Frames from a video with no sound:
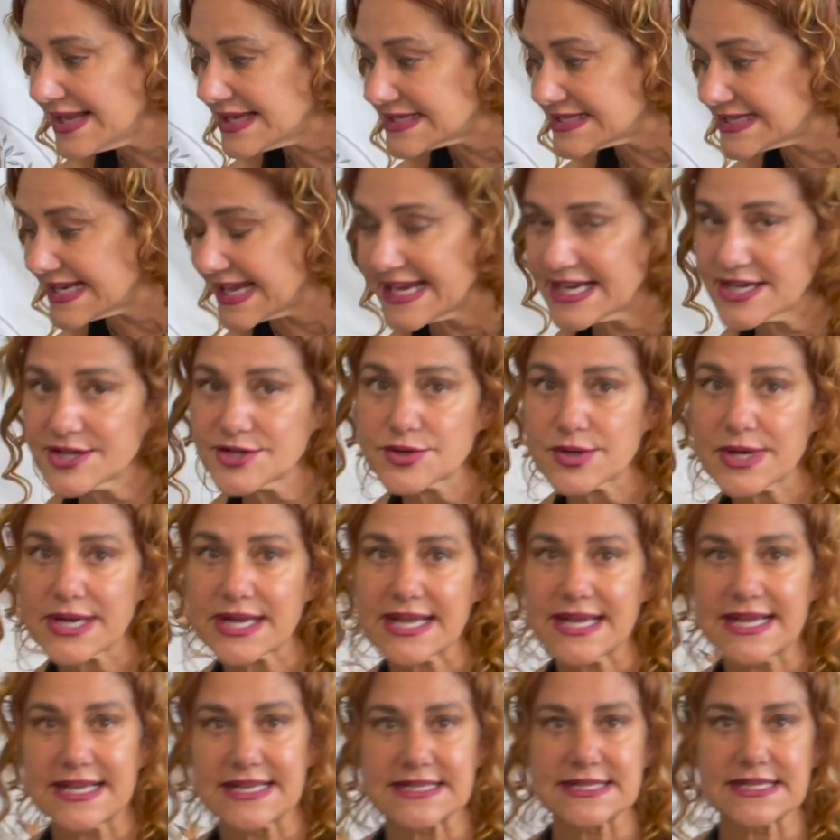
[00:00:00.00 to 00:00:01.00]
Tantric
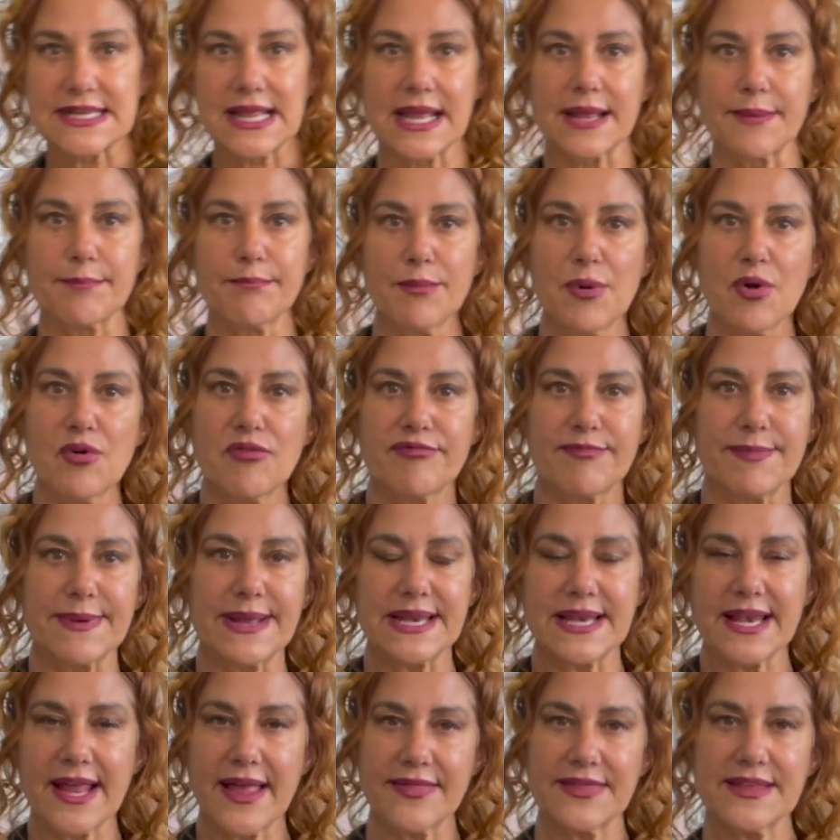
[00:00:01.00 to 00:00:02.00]
is like
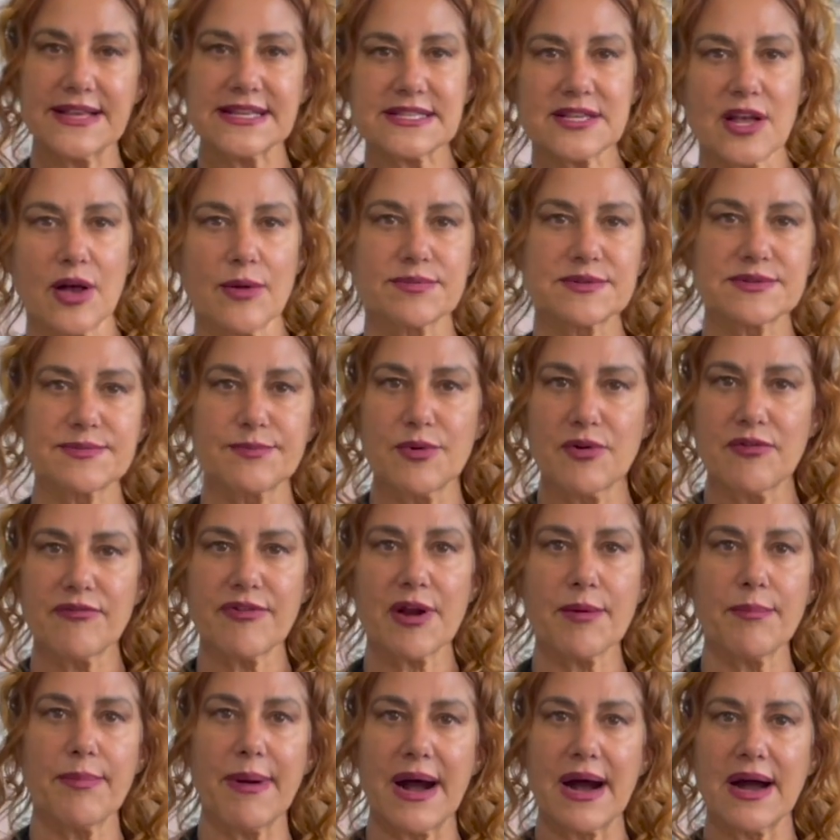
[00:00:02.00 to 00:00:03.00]
movement, and this helps move
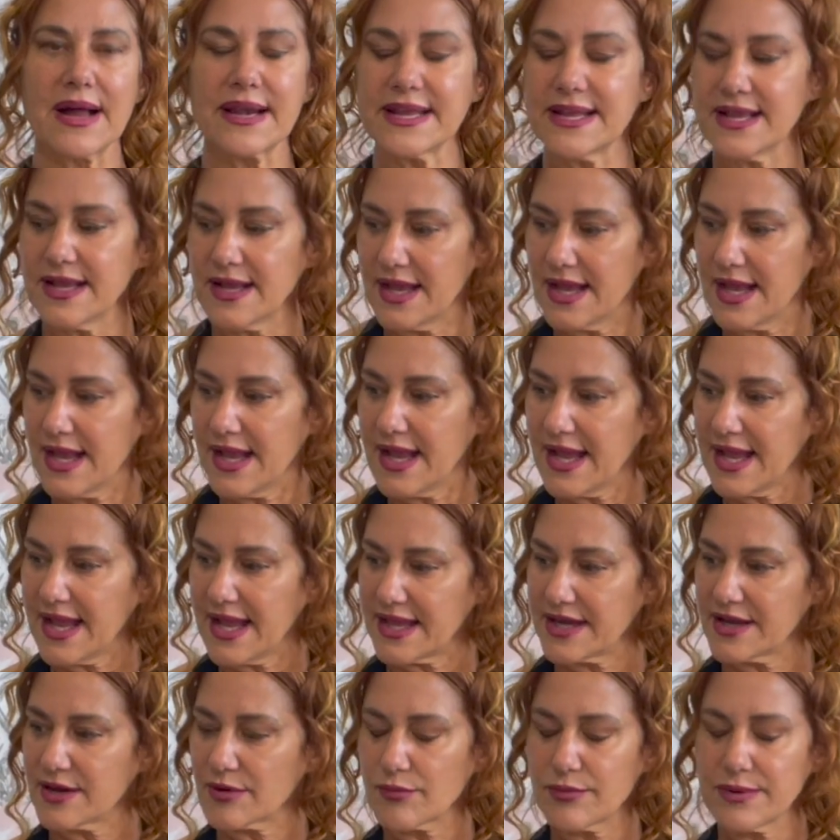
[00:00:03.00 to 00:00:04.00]
our body,
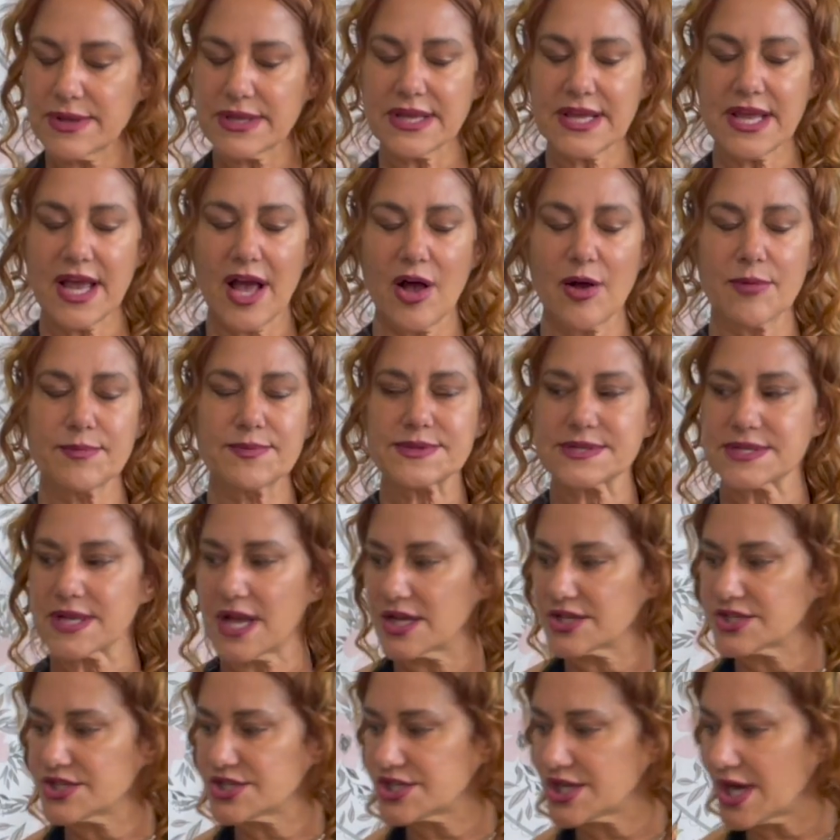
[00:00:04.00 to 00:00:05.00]
and it really helps
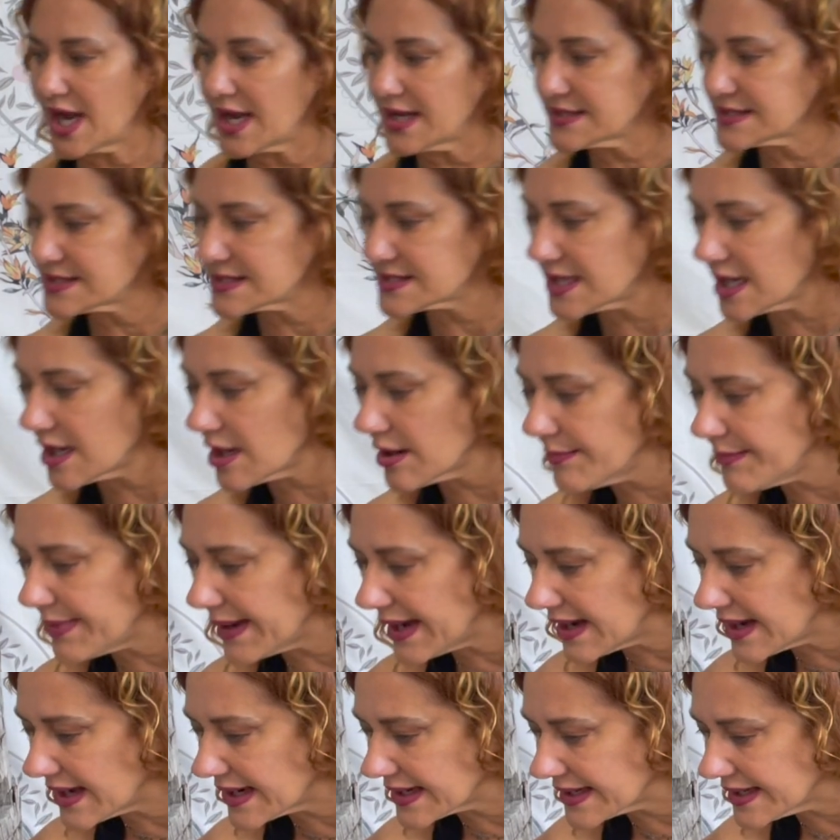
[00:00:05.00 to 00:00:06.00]
adjust our
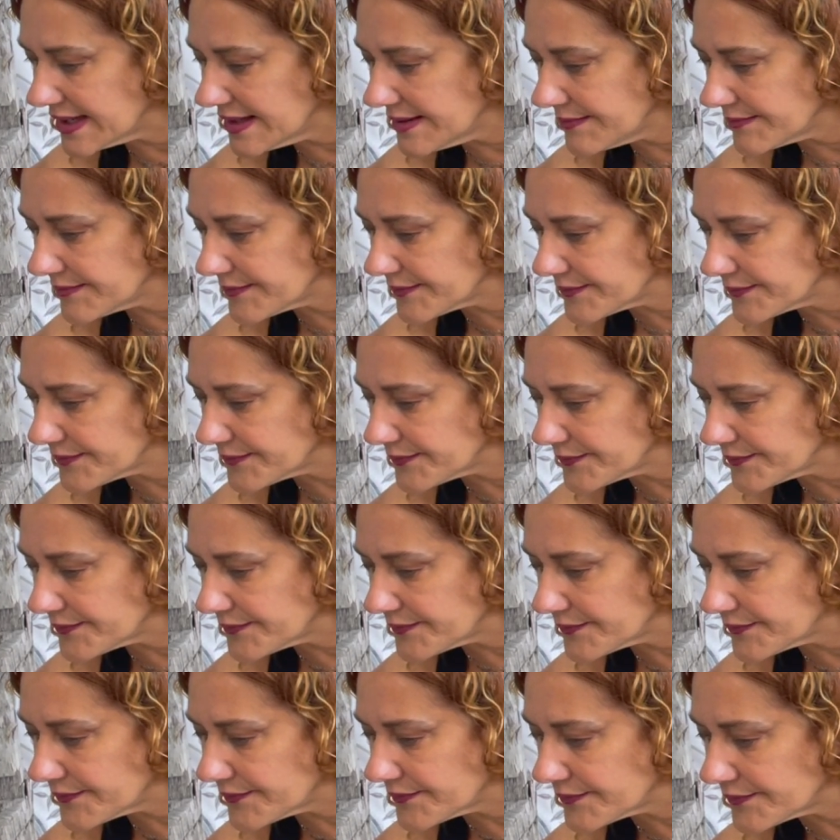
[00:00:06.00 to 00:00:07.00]
body.
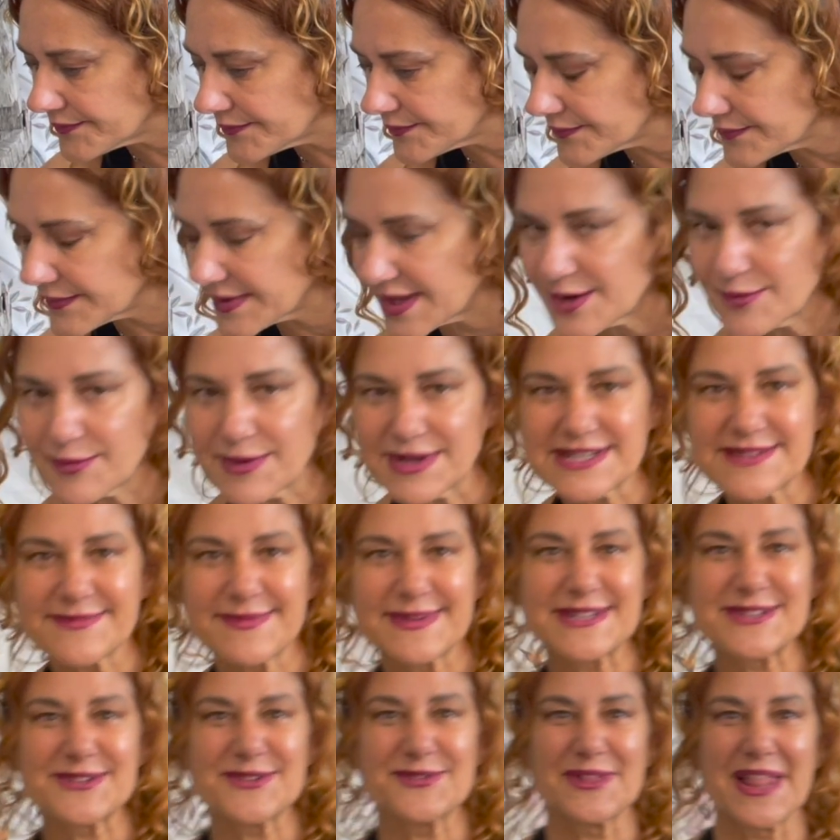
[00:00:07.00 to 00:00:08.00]
I don't want it to
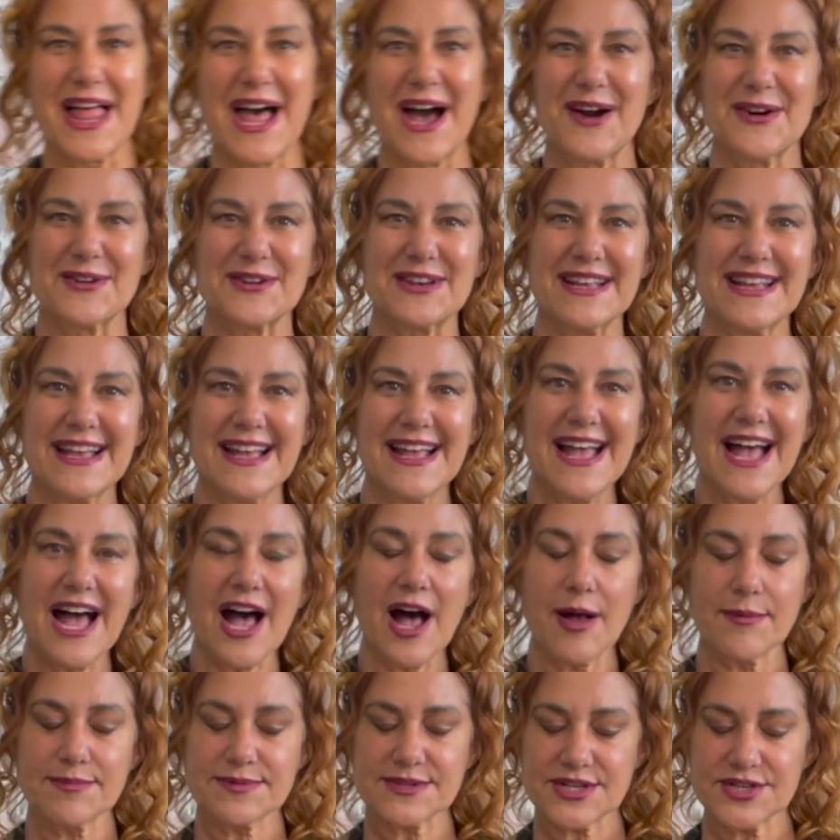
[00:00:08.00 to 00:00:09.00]
be too loud.
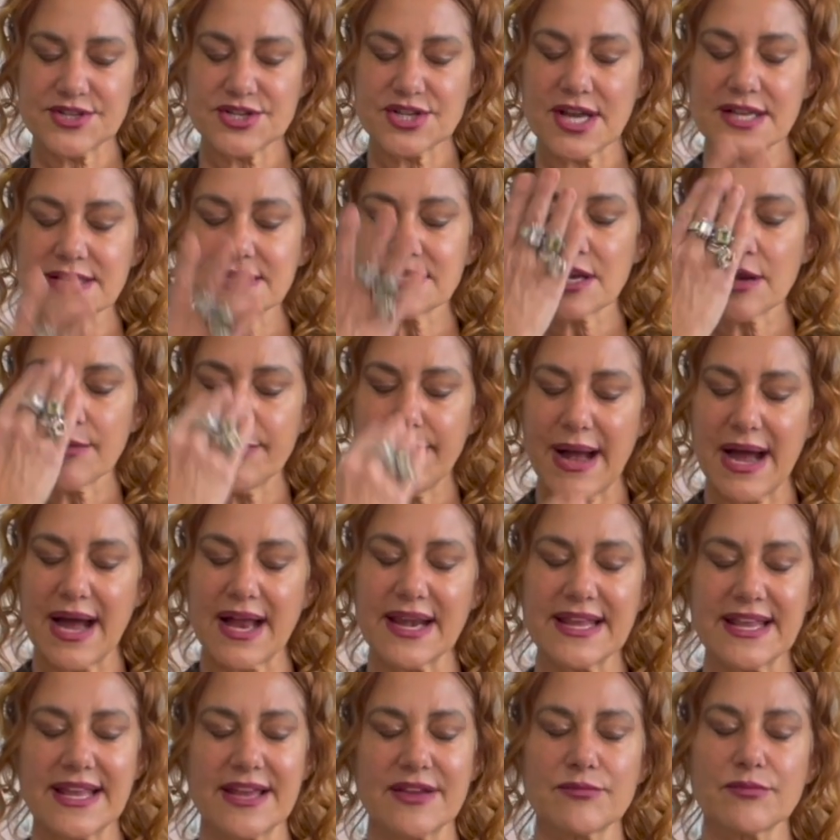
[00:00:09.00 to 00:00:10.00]
Helps adjust our
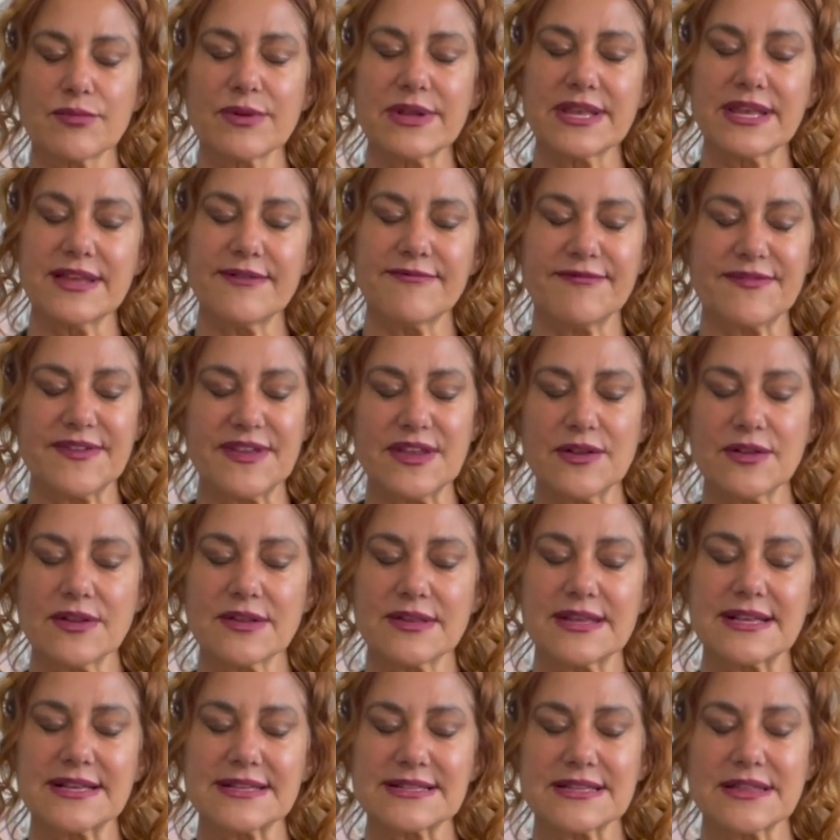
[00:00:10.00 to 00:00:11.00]
body and really feel
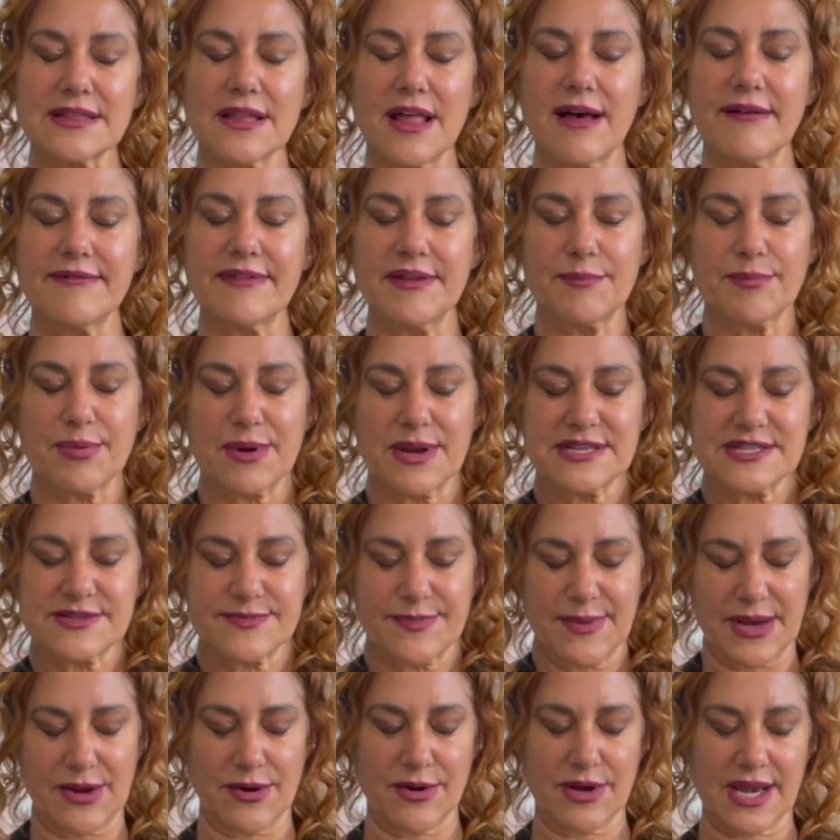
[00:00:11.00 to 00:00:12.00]
this love and
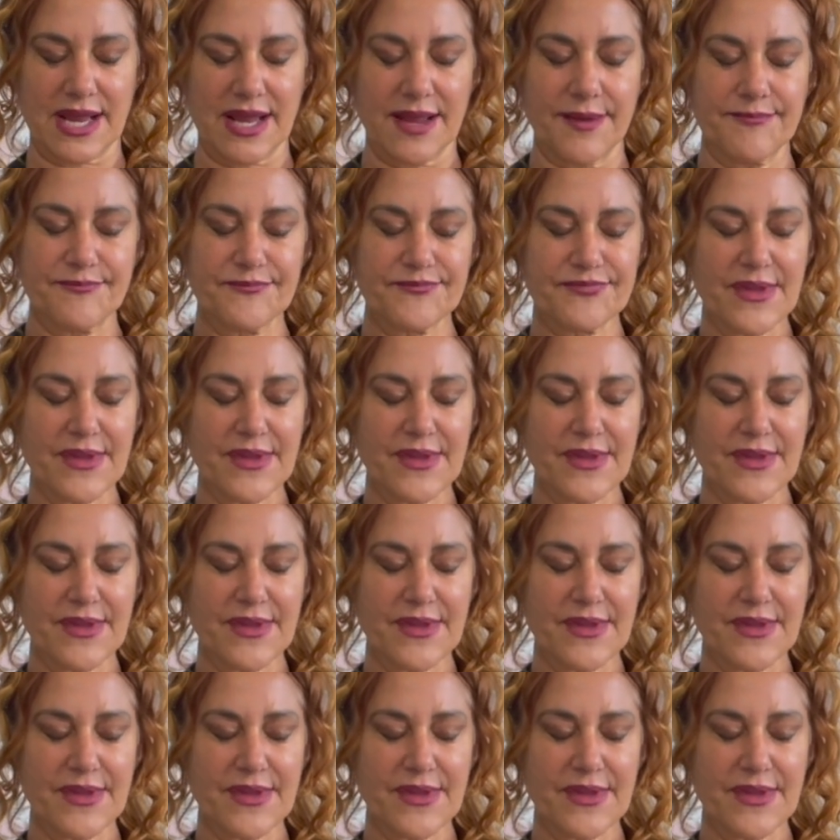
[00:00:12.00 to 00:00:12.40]
prosperity.